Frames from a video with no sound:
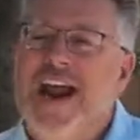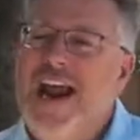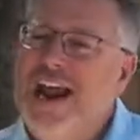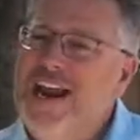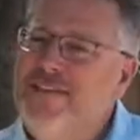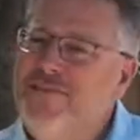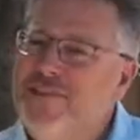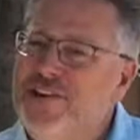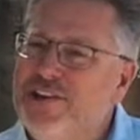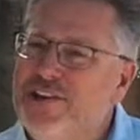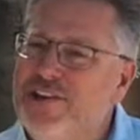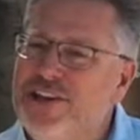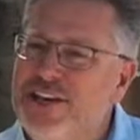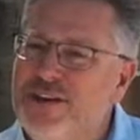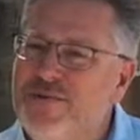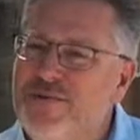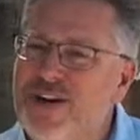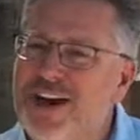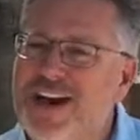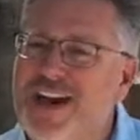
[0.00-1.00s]
And if you look at
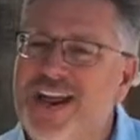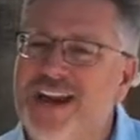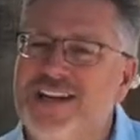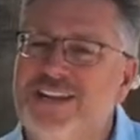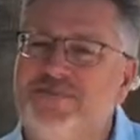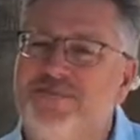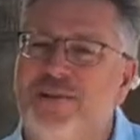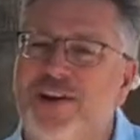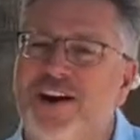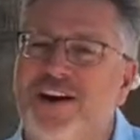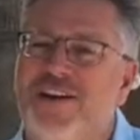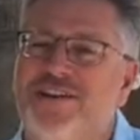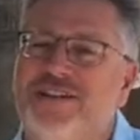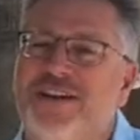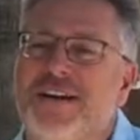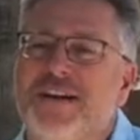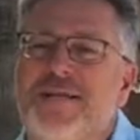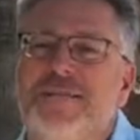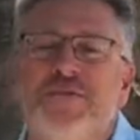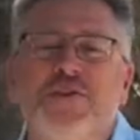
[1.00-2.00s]
one of Hannah's prayers,
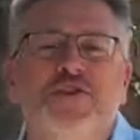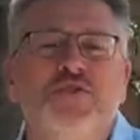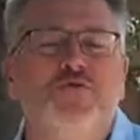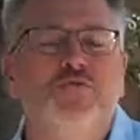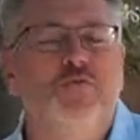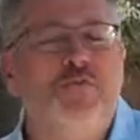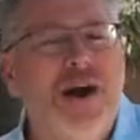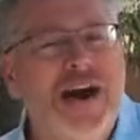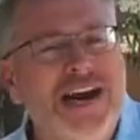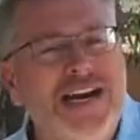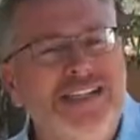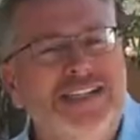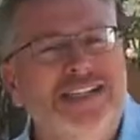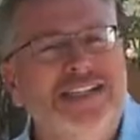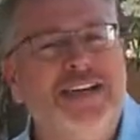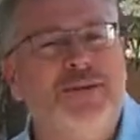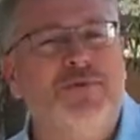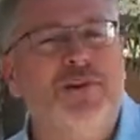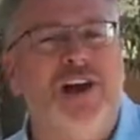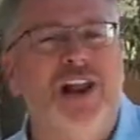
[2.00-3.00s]
you might
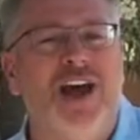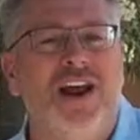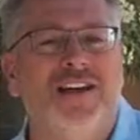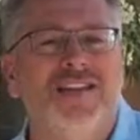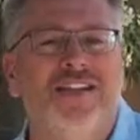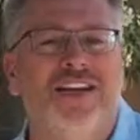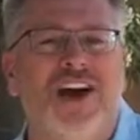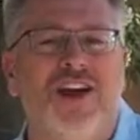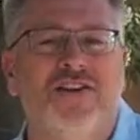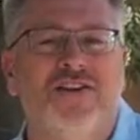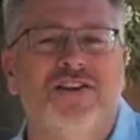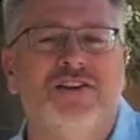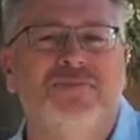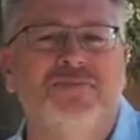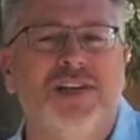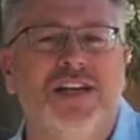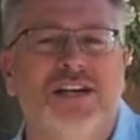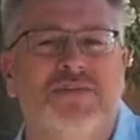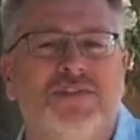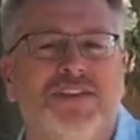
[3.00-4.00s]
see what a lot of scholars
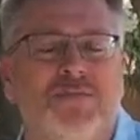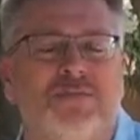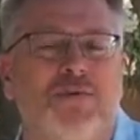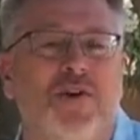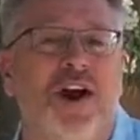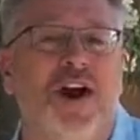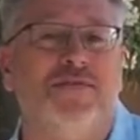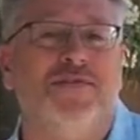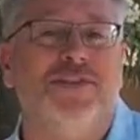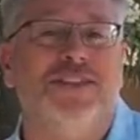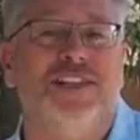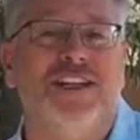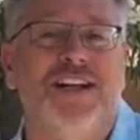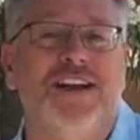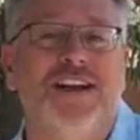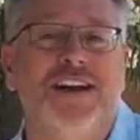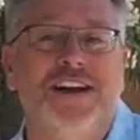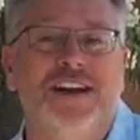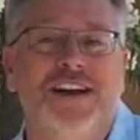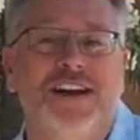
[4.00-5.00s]
believe is a
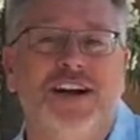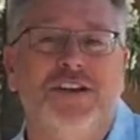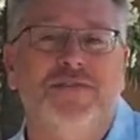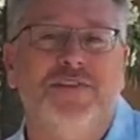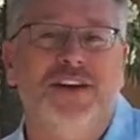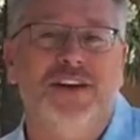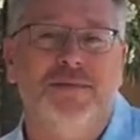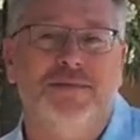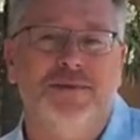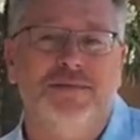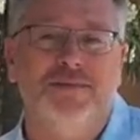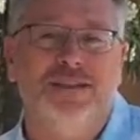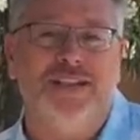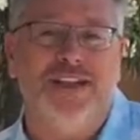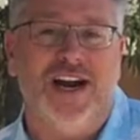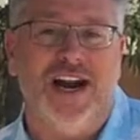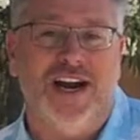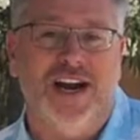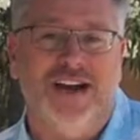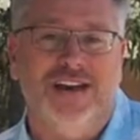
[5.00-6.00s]
prophecy of the coming
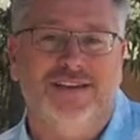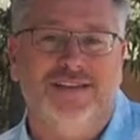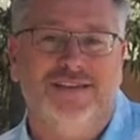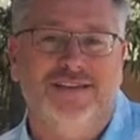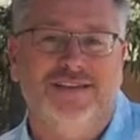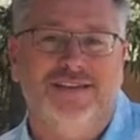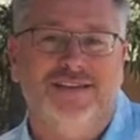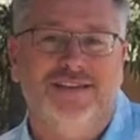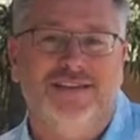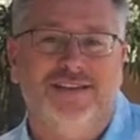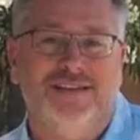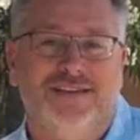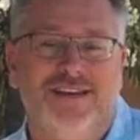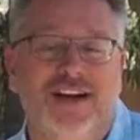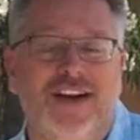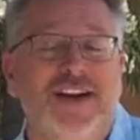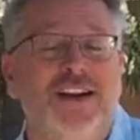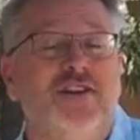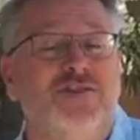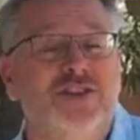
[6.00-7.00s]
Messiah.
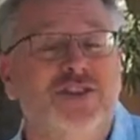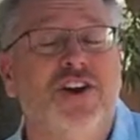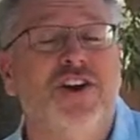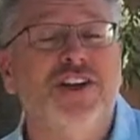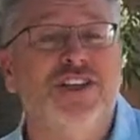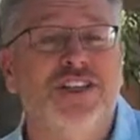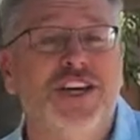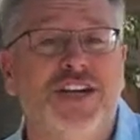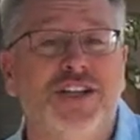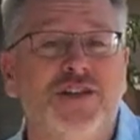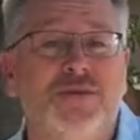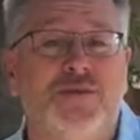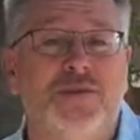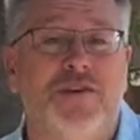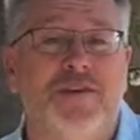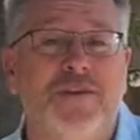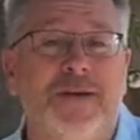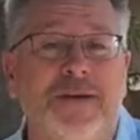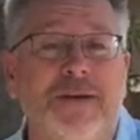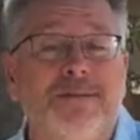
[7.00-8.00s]
And he goes on to change the
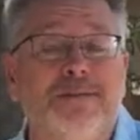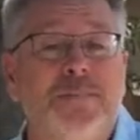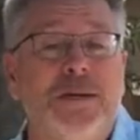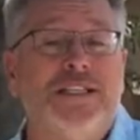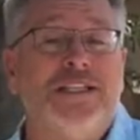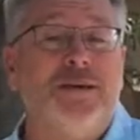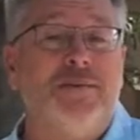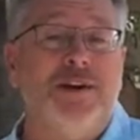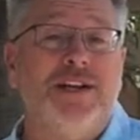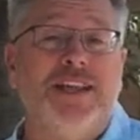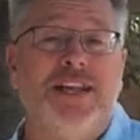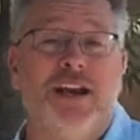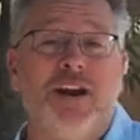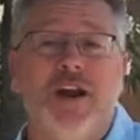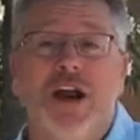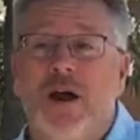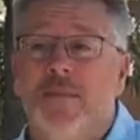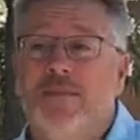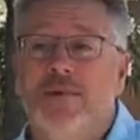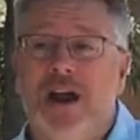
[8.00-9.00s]
world. But some of you are thinking,
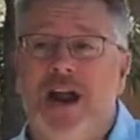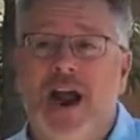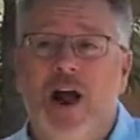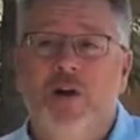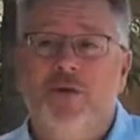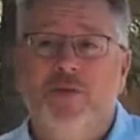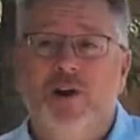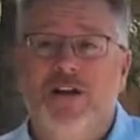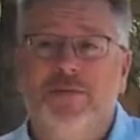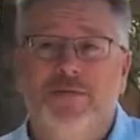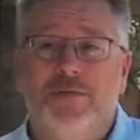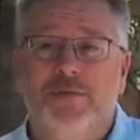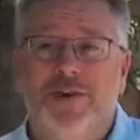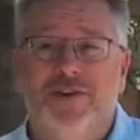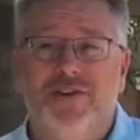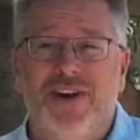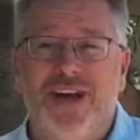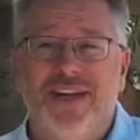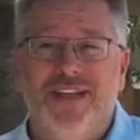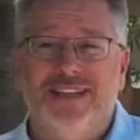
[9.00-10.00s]
but how great of a
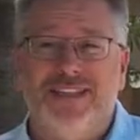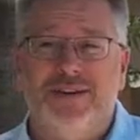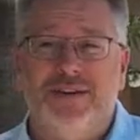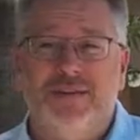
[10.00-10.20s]
Mother's Day